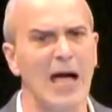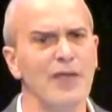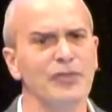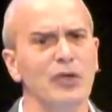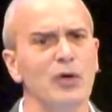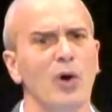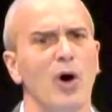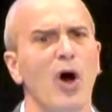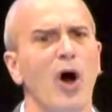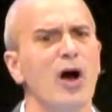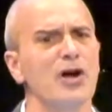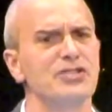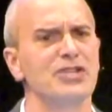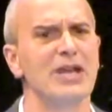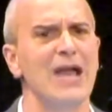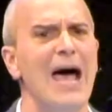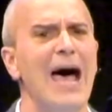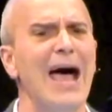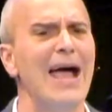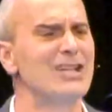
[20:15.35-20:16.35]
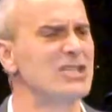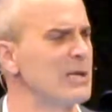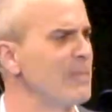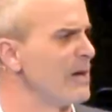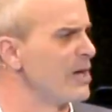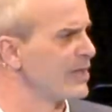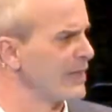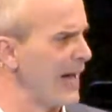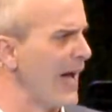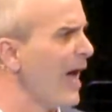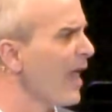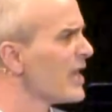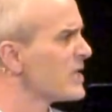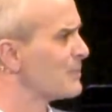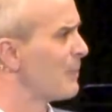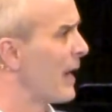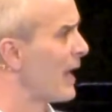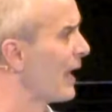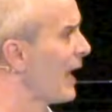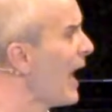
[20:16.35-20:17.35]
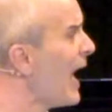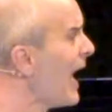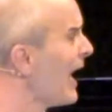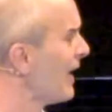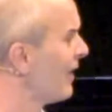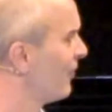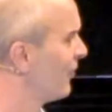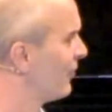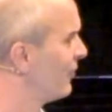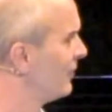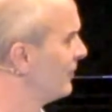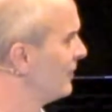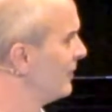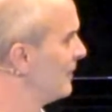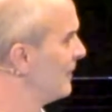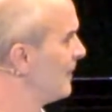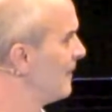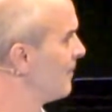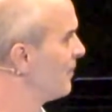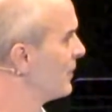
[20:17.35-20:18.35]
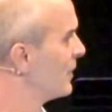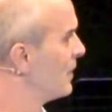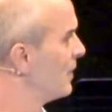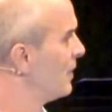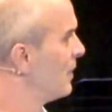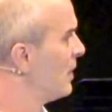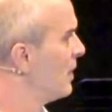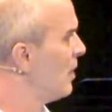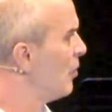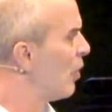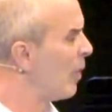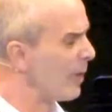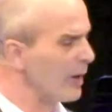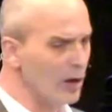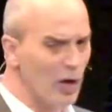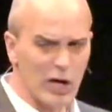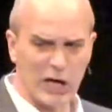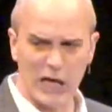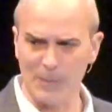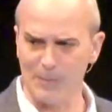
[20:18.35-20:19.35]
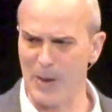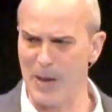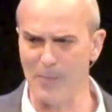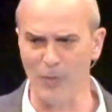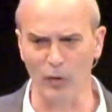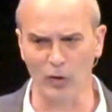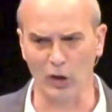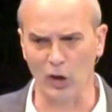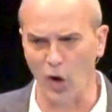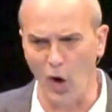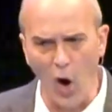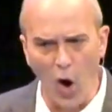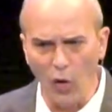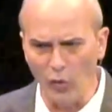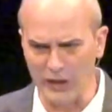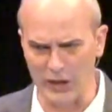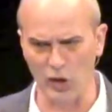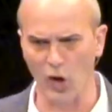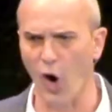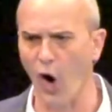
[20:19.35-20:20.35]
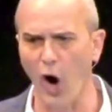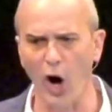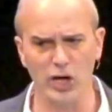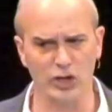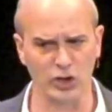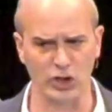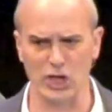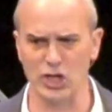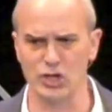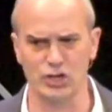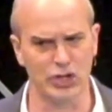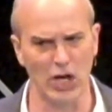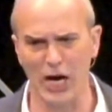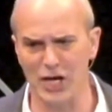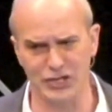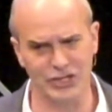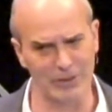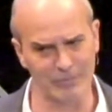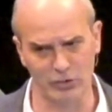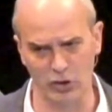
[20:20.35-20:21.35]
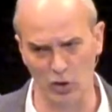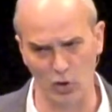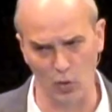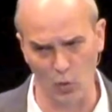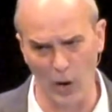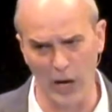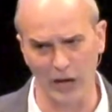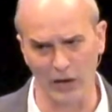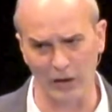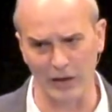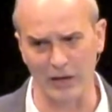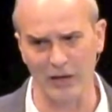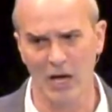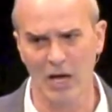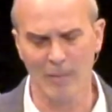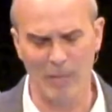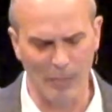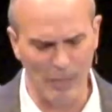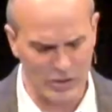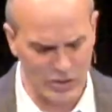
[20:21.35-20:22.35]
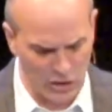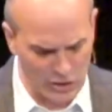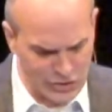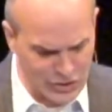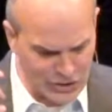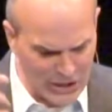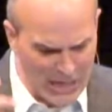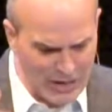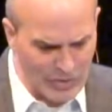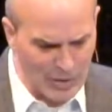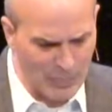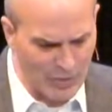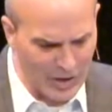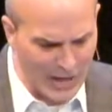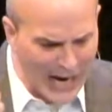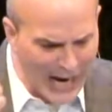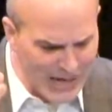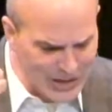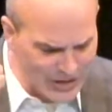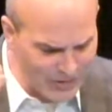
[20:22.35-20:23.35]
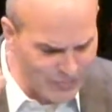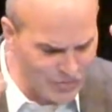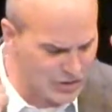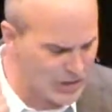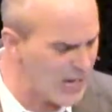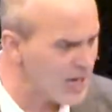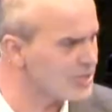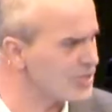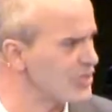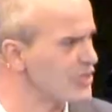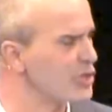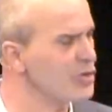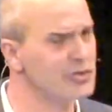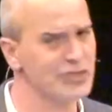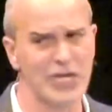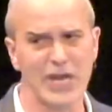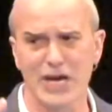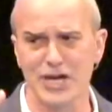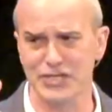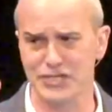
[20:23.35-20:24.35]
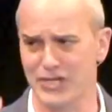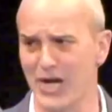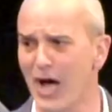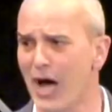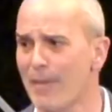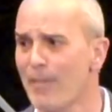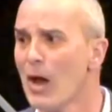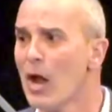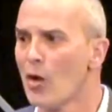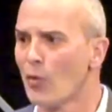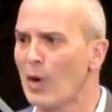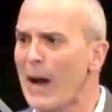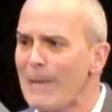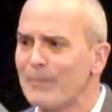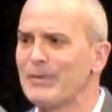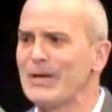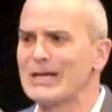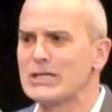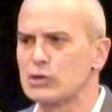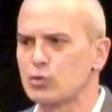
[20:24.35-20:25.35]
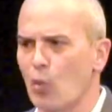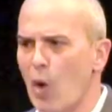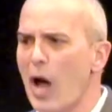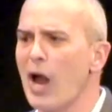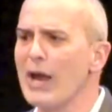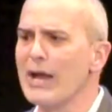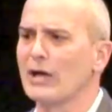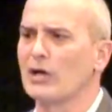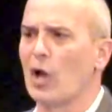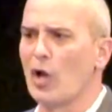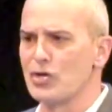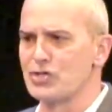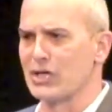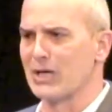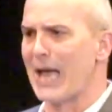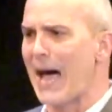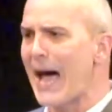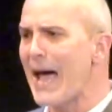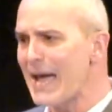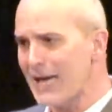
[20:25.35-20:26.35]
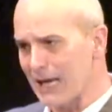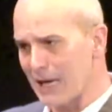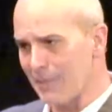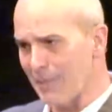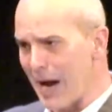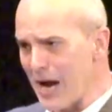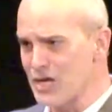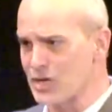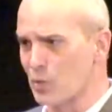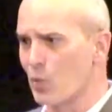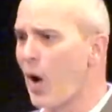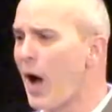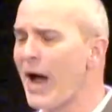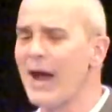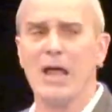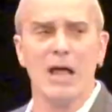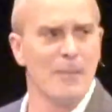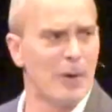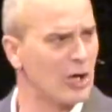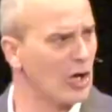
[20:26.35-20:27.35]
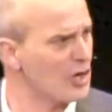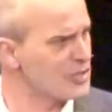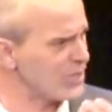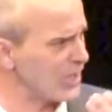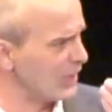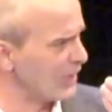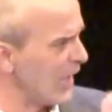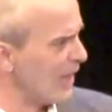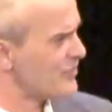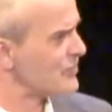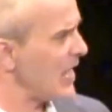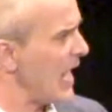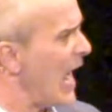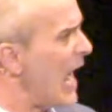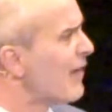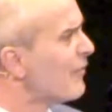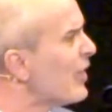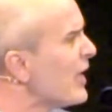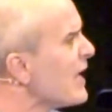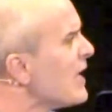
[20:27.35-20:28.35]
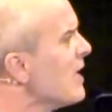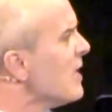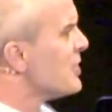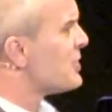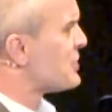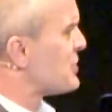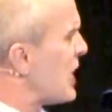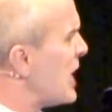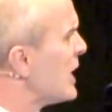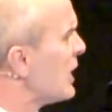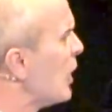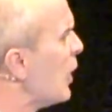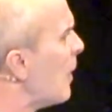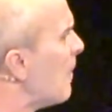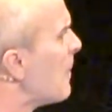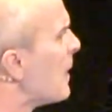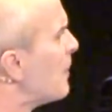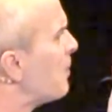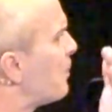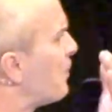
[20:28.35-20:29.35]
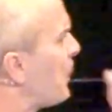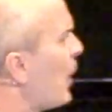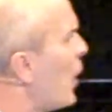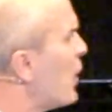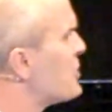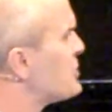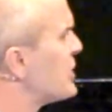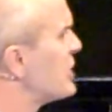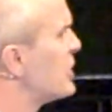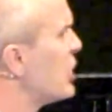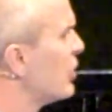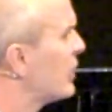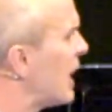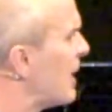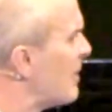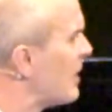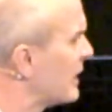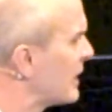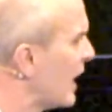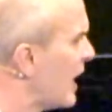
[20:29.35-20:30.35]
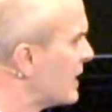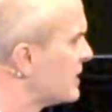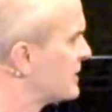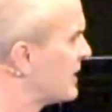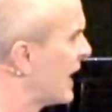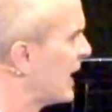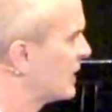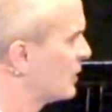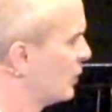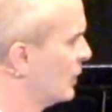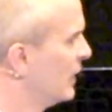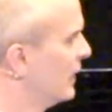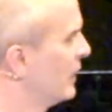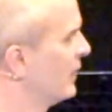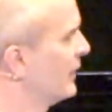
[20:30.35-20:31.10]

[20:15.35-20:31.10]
through hearts and eyes that have been calloused by life, where we look at people coldly and harshly and judge them too quickly, but we should see them with the eyes of Jesus, who sent his son wrapped in swaddling clothes, lying in a manger. Why? Because he loves every single person you come in contact with.